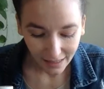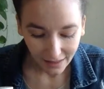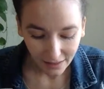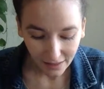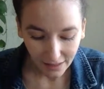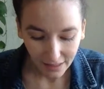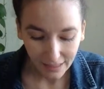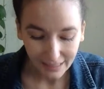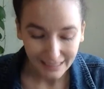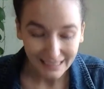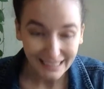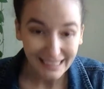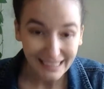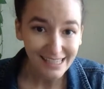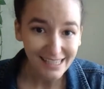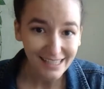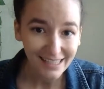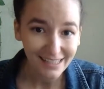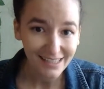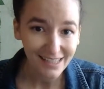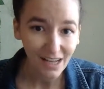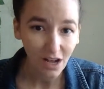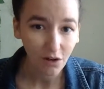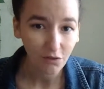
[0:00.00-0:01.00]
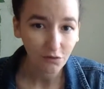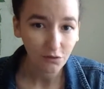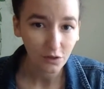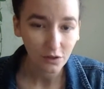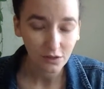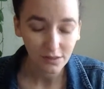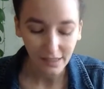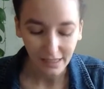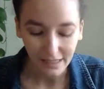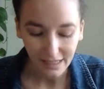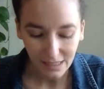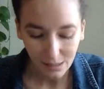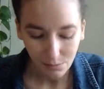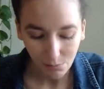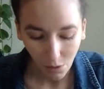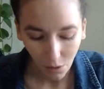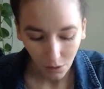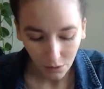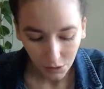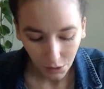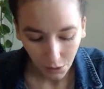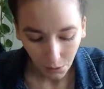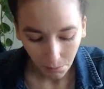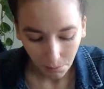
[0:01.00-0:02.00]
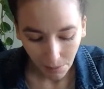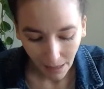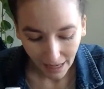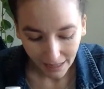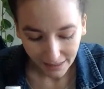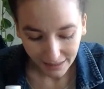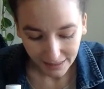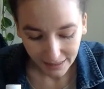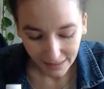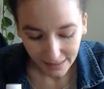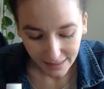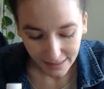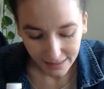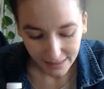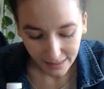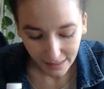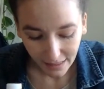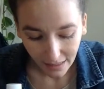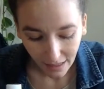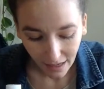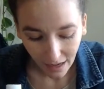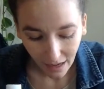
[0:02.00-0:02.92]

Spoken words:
The yeast itself looks like small little pellets.